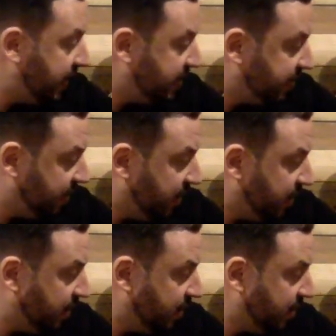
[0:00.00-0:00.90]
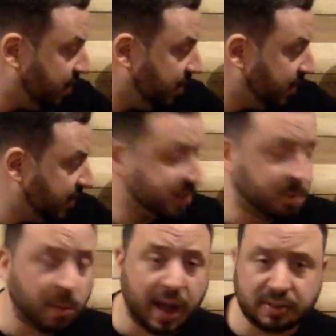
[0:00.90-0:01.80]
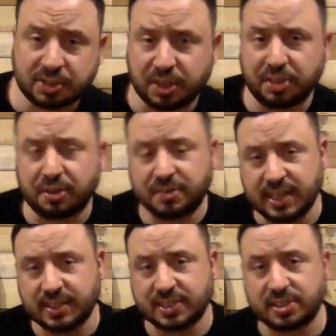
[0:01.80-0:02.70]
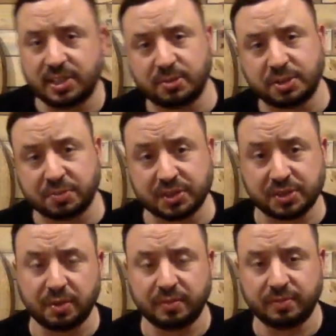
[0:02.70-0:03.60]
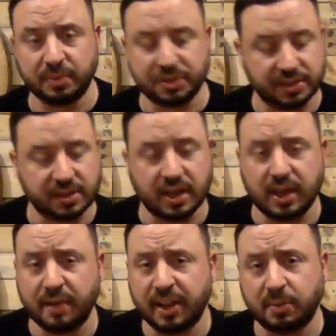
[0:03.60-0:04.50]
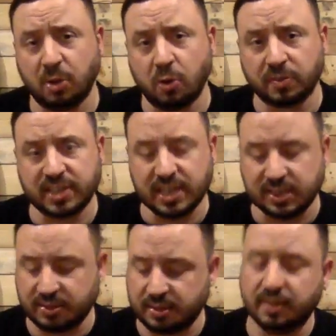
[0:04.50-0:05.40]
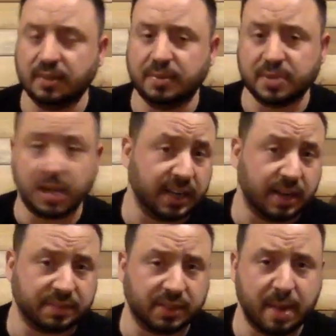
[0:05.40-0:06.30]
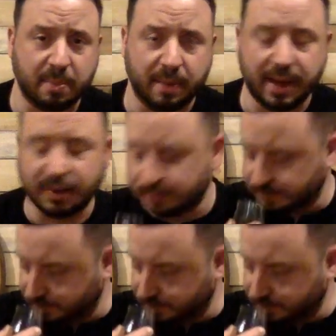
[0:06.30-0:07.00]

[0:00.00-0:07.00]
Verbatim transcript: is the that is the Wild Turkey thirteen Distillers Reserve, which is uh, available overseas. I was lucky enough to grab a bottle.